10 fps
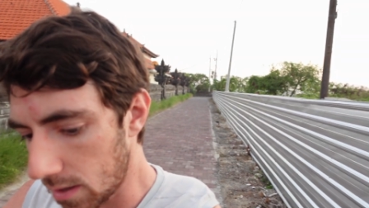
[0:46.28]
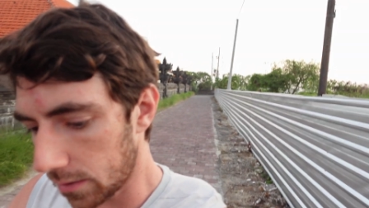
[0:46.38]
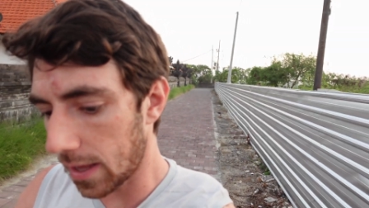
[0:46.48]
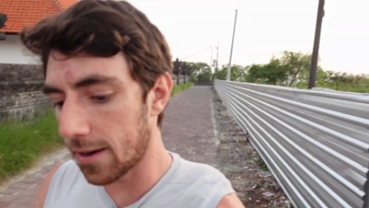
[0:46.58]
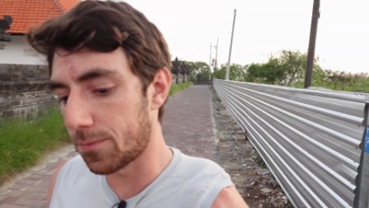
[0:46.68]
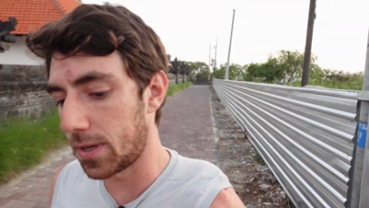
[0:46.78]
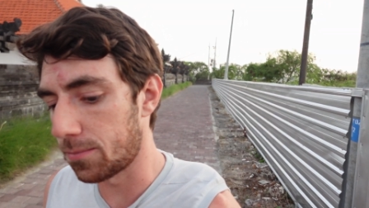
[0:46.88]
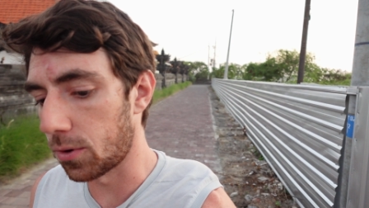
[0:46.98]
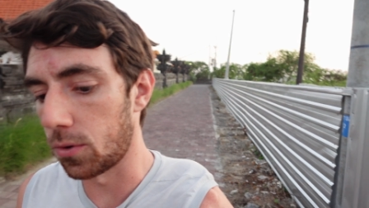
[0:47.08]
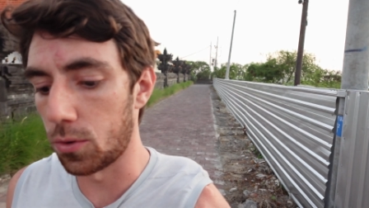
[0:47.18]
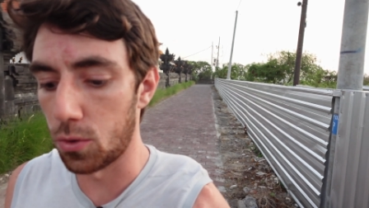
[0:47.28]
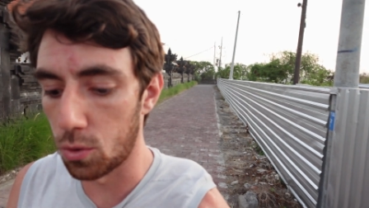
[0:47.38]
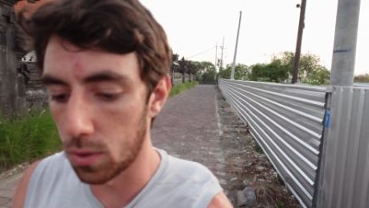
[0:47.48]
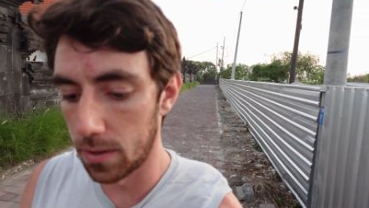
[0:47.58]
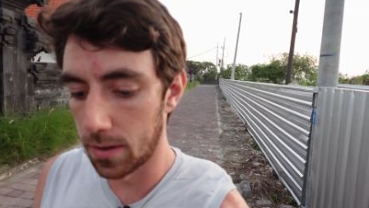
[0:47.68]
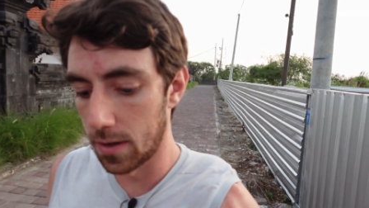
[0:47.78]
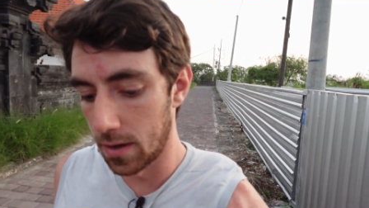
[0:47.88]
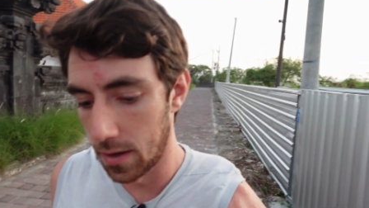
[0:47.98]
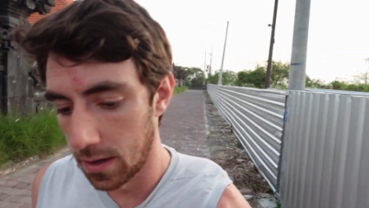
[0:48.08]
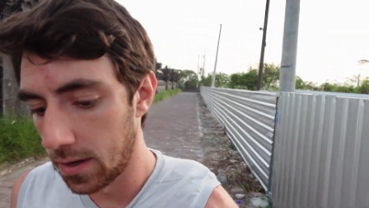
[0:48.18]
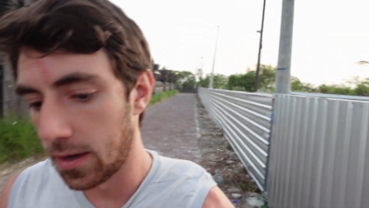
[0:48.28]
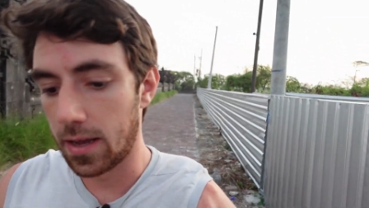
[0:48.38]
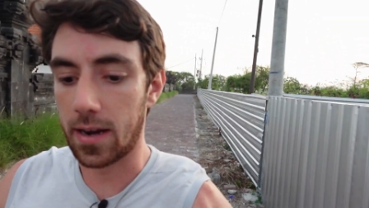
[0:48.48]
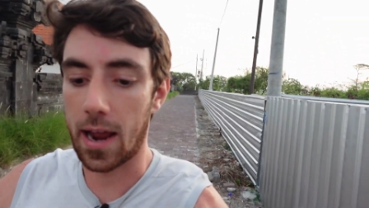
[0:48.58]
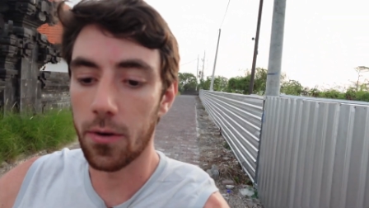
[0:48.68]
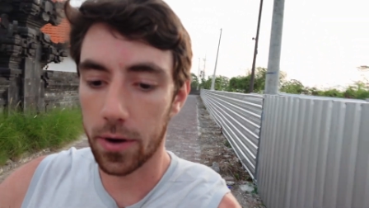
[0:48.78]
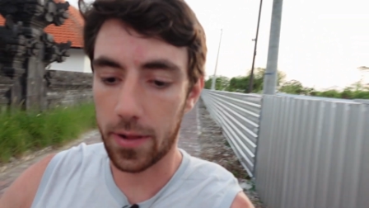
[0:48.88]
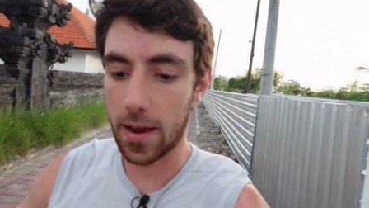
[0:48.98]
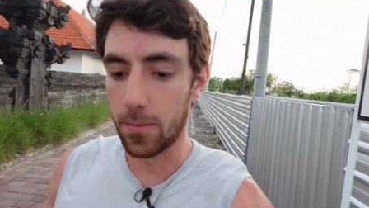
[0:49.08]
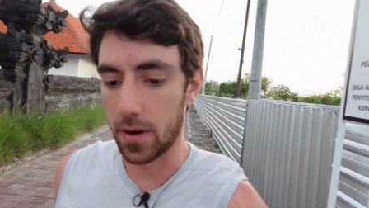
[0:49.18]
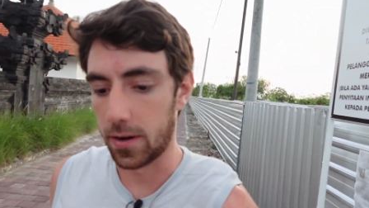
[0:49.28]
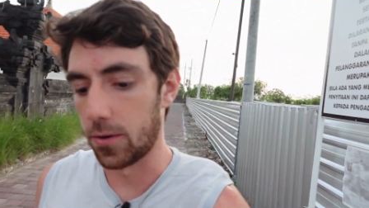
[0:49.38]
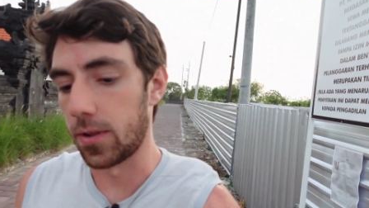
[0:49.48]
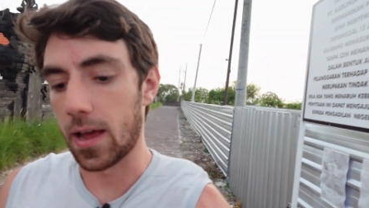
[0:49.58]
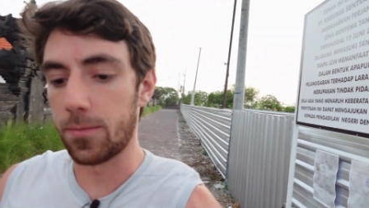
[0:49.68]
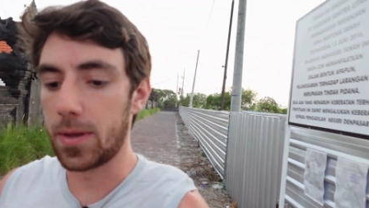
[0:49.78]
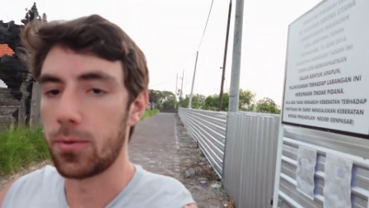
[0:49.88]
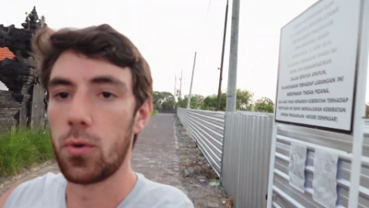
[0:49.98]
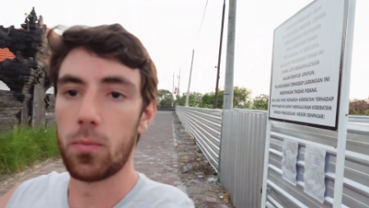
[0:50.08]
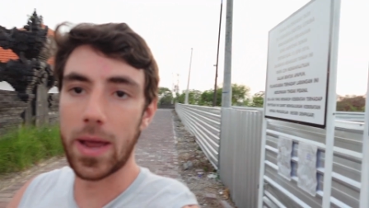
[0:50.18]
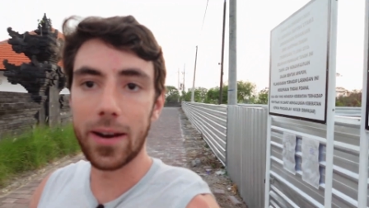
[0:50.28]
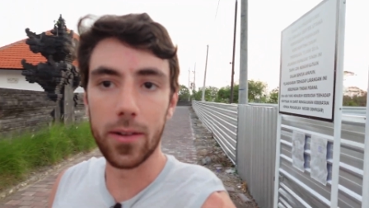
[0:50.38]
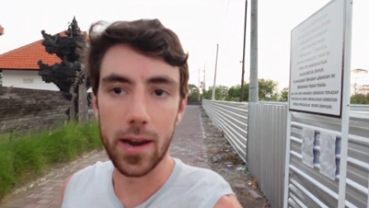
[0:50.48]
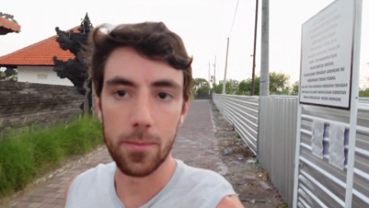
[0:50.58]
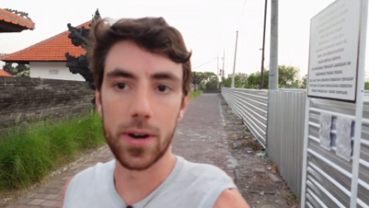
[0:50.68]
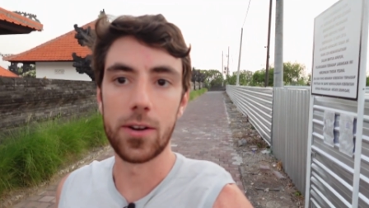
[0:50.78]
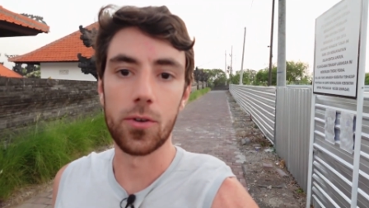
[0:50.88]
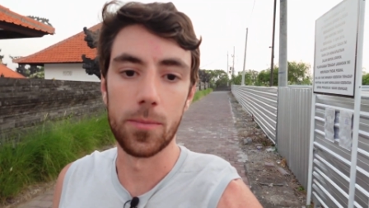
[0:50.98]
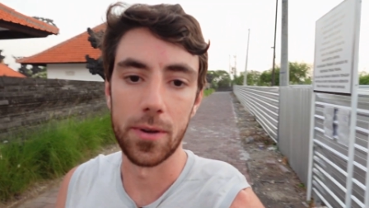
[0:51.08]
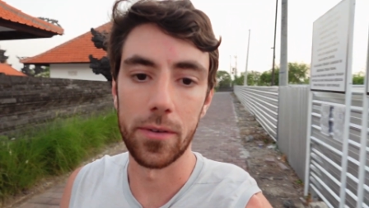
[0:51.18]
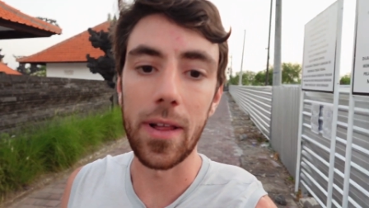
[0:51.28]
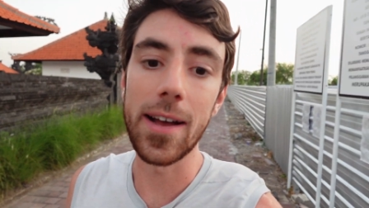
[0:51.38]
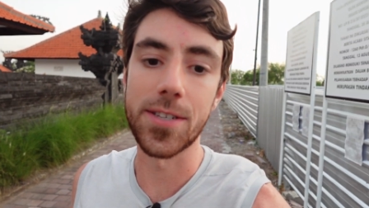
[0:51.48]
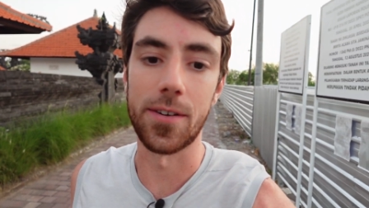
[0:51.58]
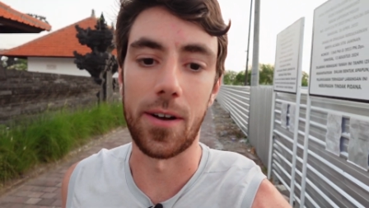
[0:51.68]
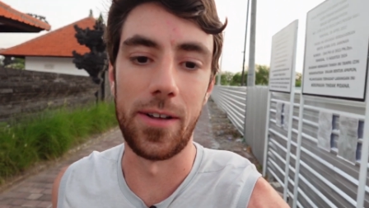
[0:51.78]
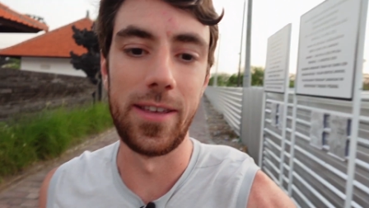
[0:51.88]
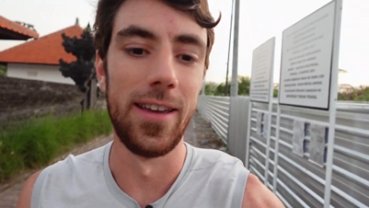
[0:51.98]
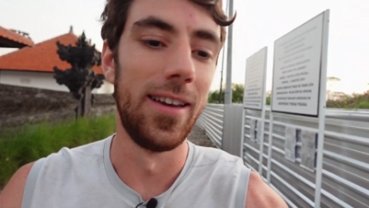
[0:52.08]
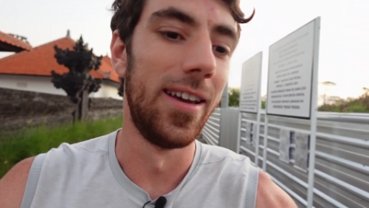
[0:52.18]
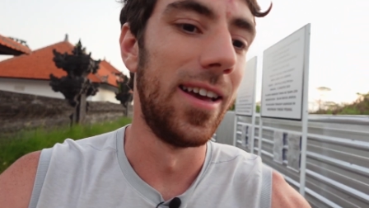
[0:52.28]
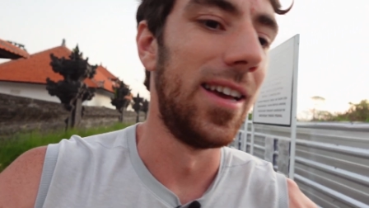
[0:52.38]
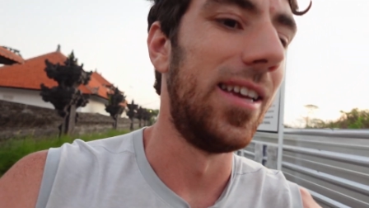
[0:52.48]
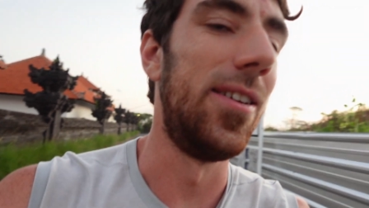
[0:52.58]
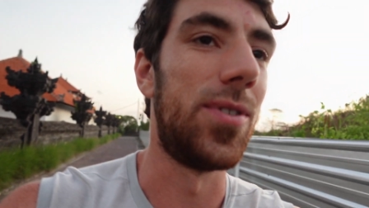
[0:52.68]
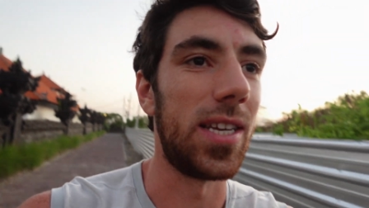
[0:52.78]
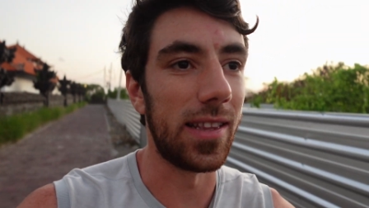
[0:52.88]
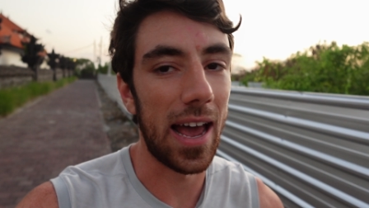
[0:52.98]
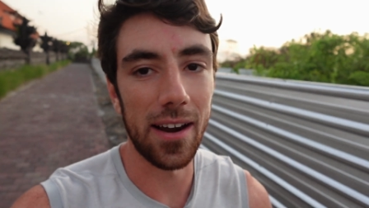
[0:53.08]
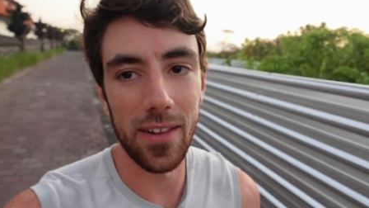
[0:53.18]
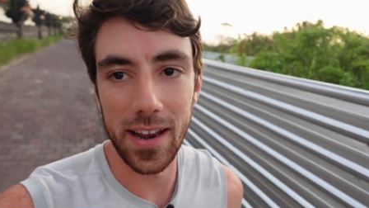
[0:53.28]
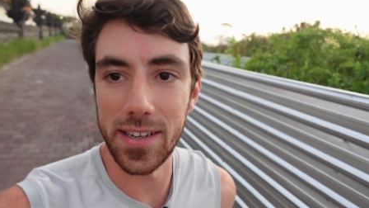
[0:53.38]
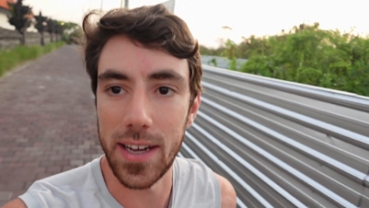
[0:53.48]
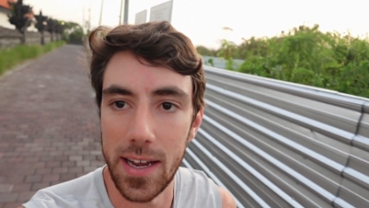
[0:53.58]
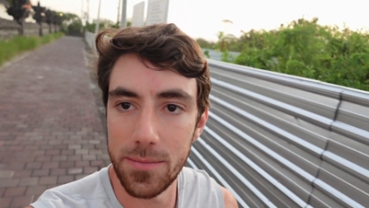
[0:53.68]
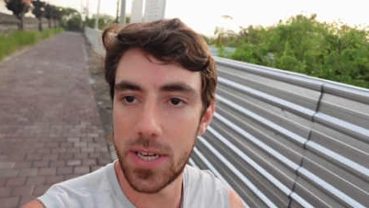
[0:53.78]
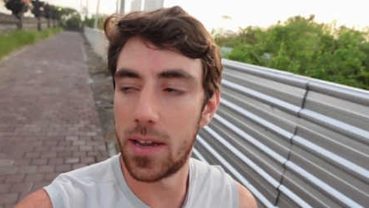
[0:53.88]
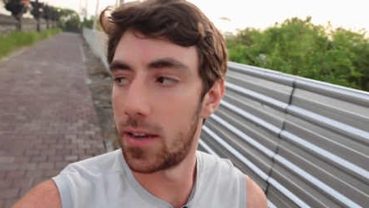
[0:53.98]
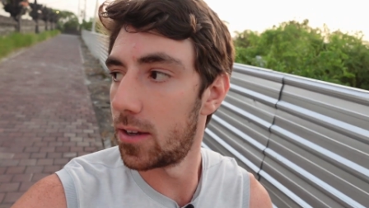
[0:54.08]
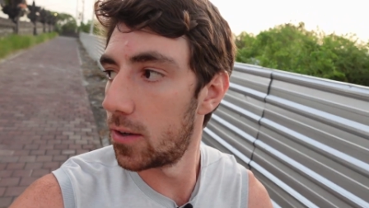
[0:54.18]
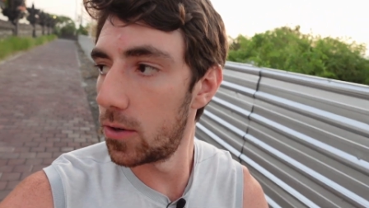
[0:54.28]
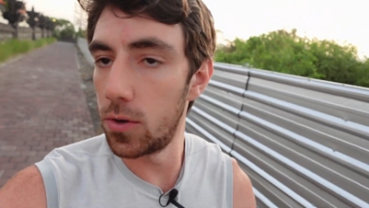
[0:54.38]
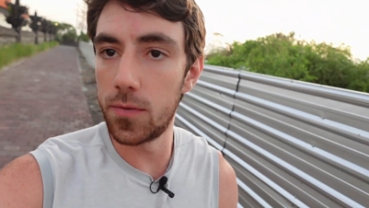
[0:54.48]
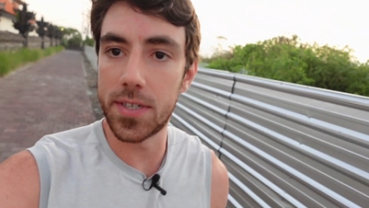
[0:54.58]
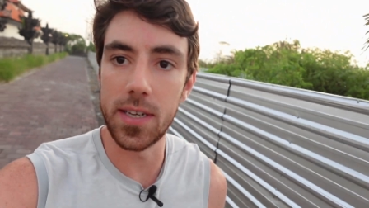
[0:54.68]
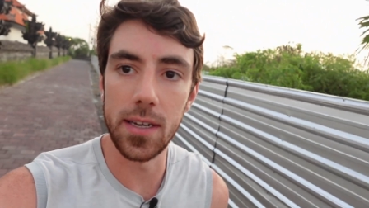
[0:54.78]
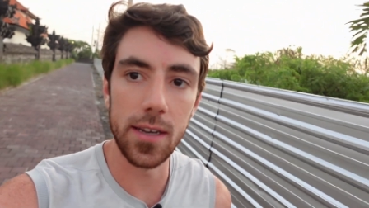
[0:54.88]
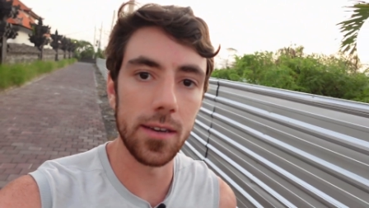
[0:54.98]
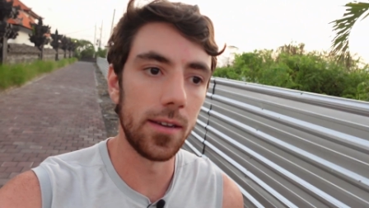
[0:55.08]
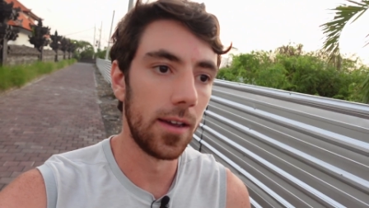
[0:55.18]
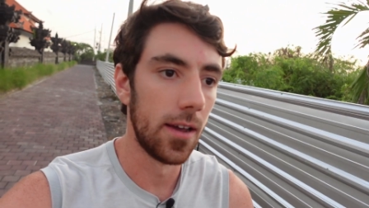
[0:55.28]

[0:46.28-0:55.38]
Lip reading: a lot of people who inherit a lot of money, or a lot of people who made a lot of money in crypto and lost it all. You've seen that a lot of times. You've seen